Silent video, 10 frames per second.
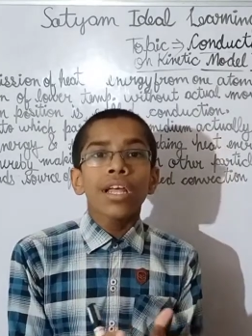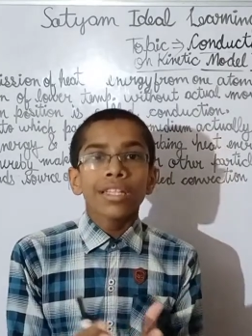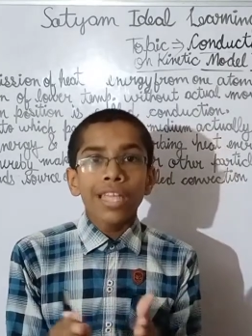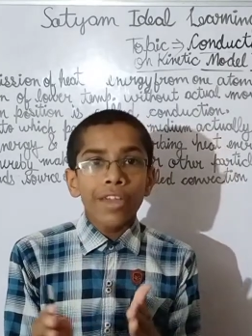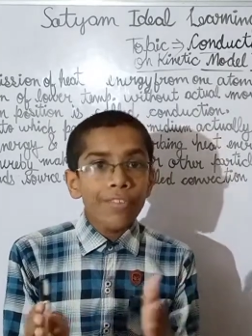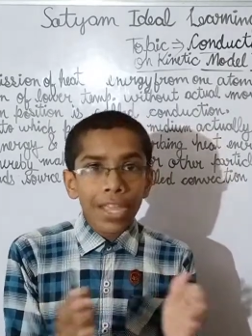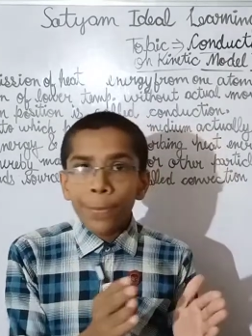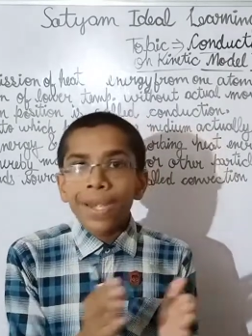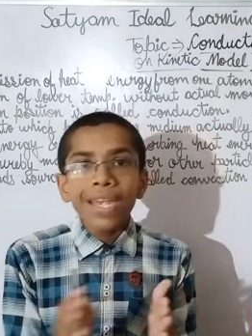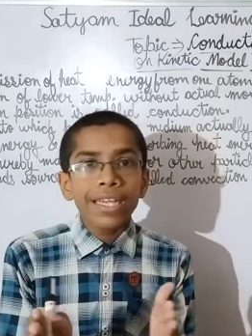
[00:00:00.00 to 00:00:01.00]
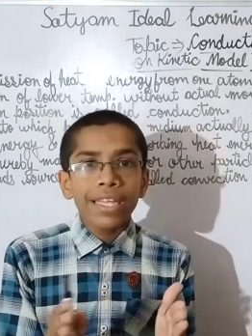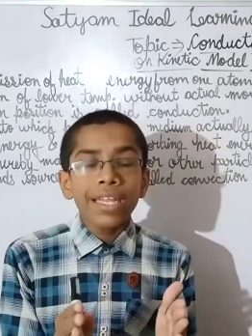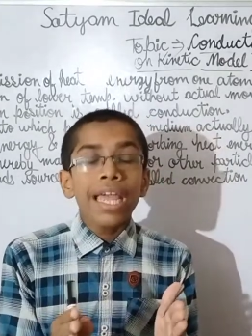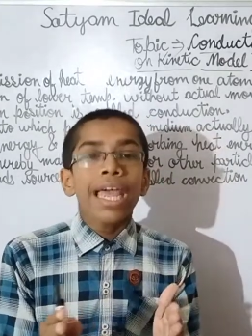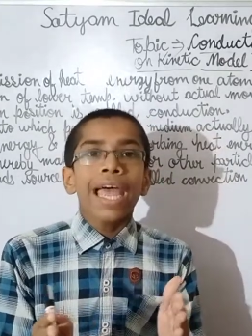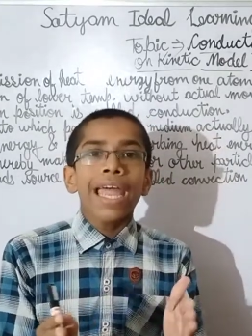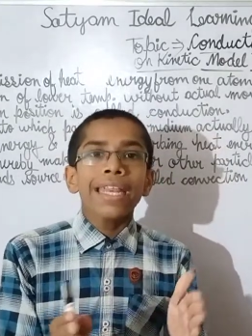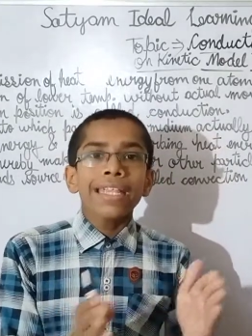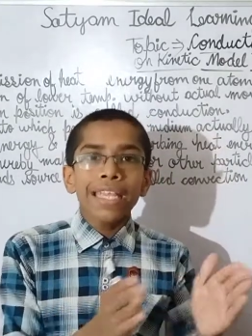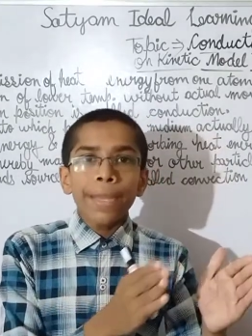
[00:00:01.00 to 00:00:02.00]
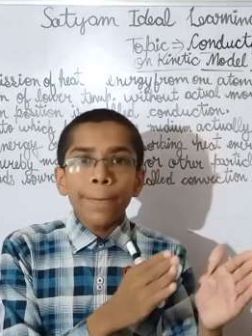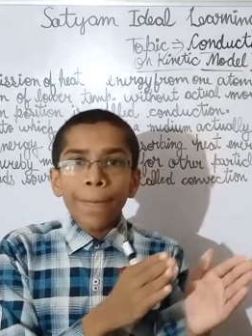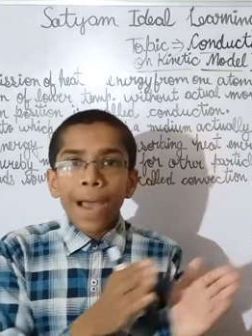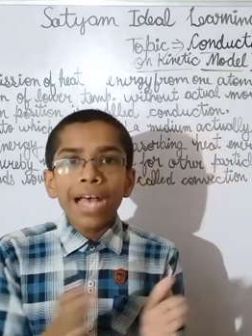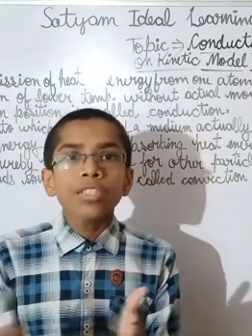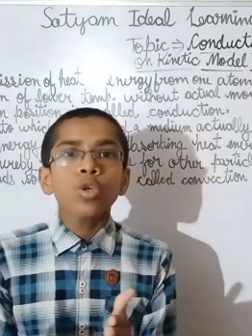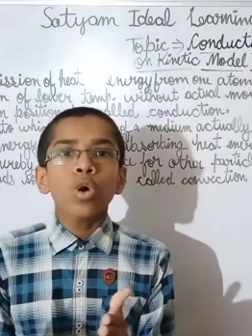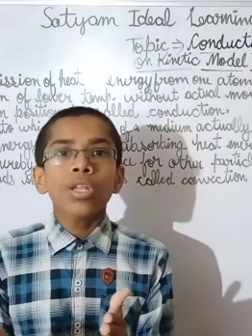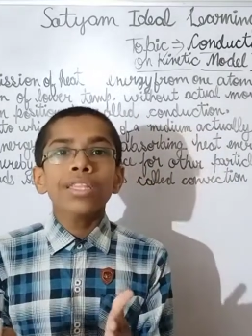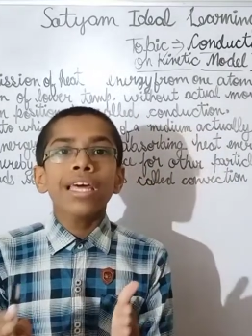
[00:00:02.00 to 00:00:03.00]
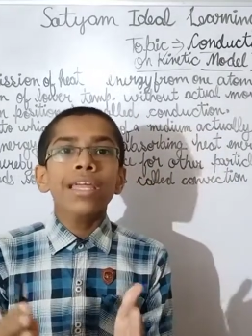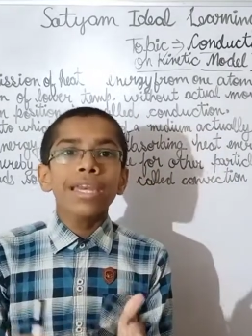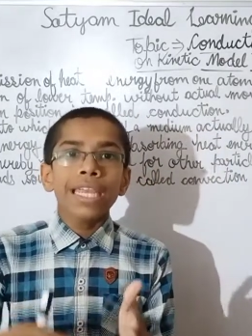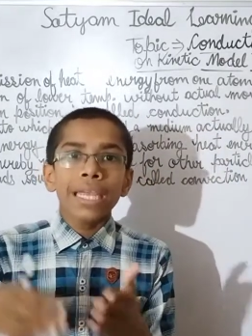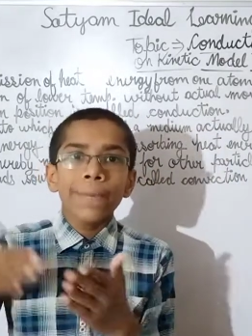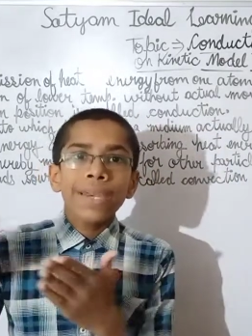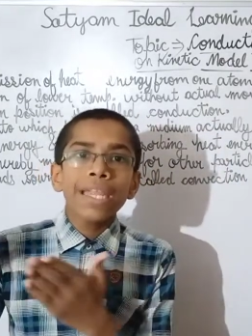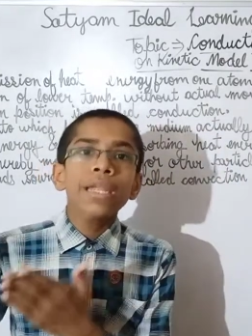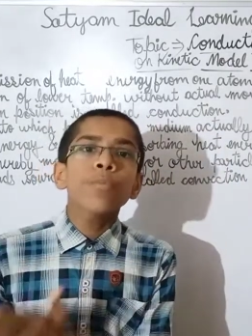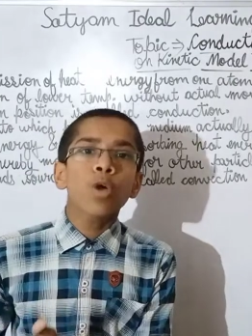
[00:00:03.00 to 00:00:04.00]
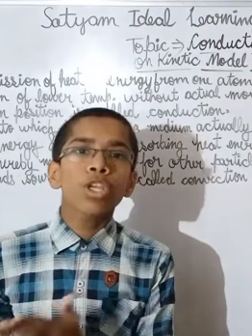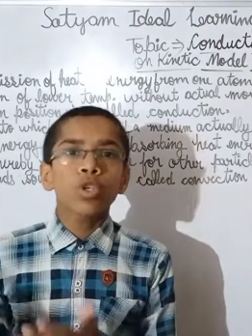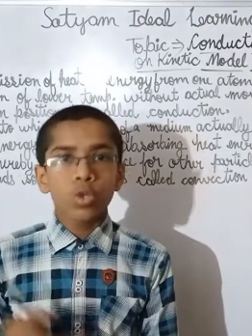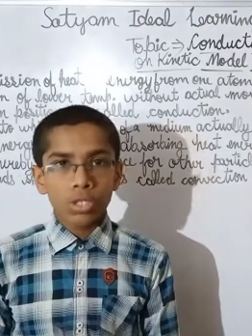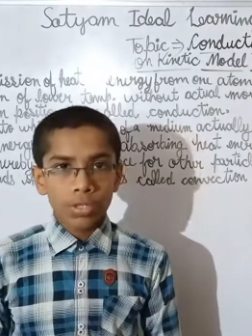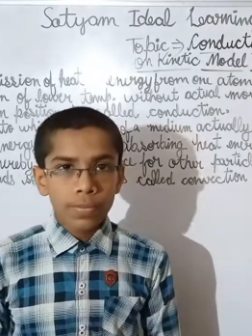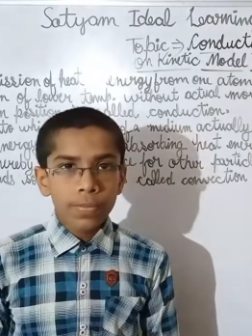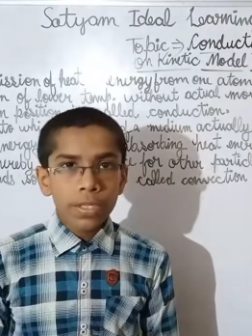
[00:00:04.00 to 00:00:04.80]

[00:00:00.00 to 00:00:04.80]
they are vibrating and they pass on the neighboring molecules.